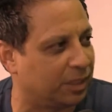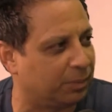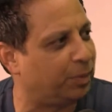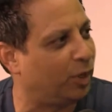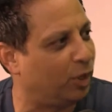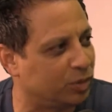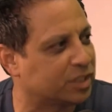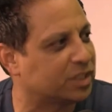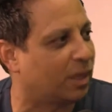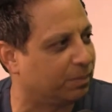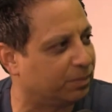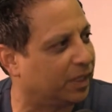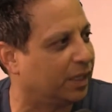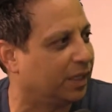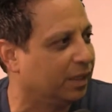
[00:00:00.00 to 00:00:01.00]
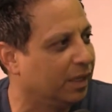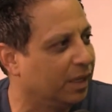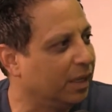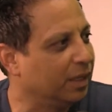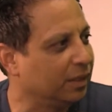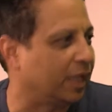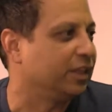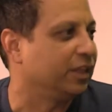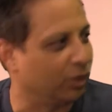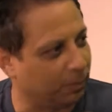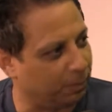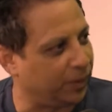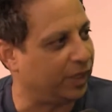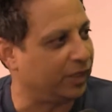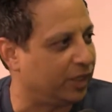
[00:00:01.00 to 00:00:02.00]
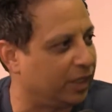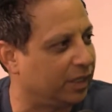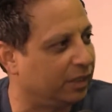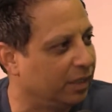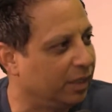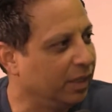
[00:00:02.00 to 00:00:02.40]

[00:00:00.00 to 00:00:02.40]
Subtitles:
They post something like their opinion,